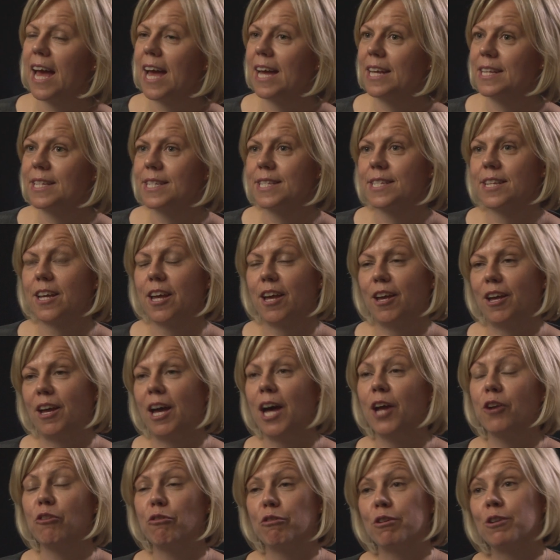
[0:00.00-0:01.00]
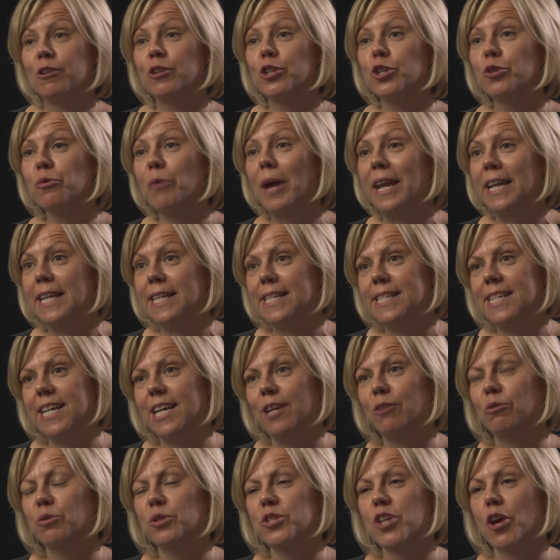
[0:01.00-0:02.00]
has
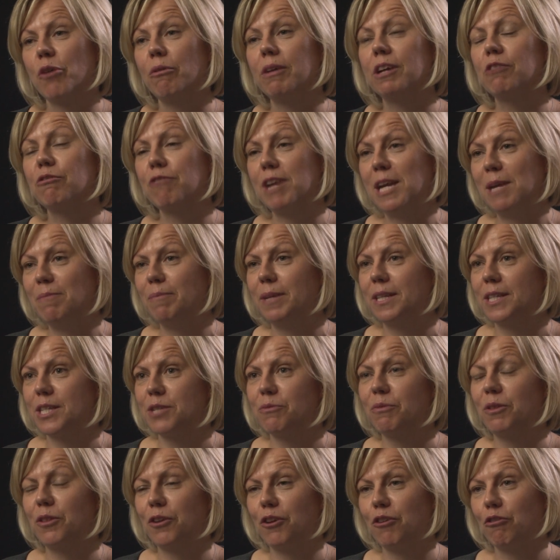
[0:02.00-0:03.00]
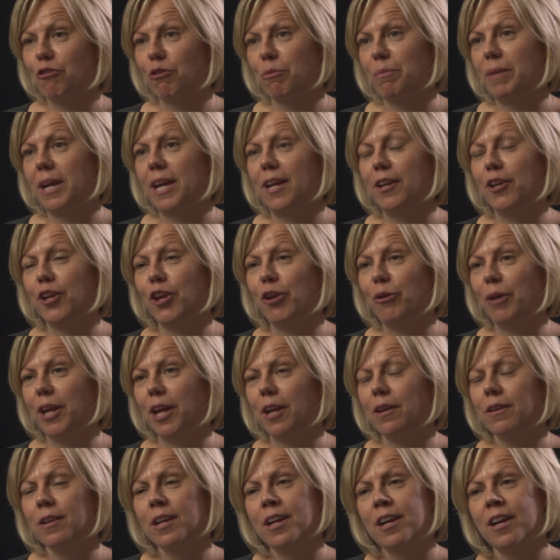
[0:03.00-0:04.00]
120 or so agreements with the European
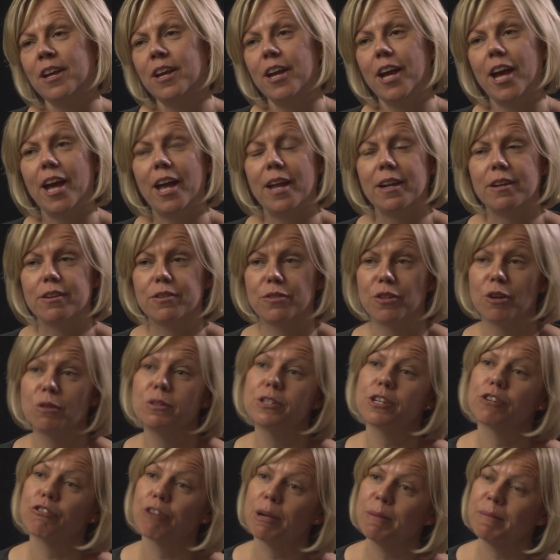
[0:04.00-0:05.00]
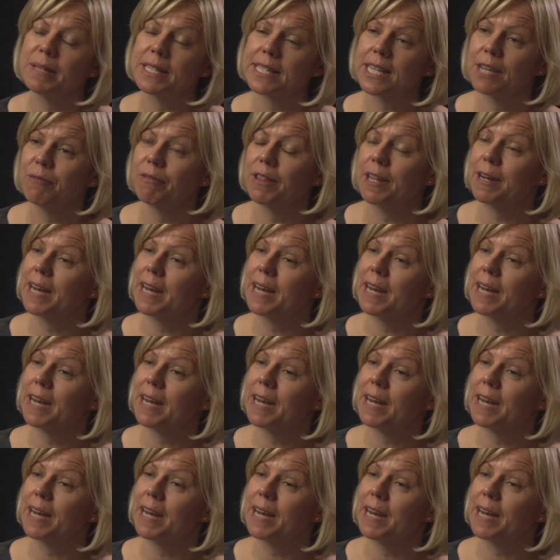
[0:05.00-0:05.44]
Union, and those agreements give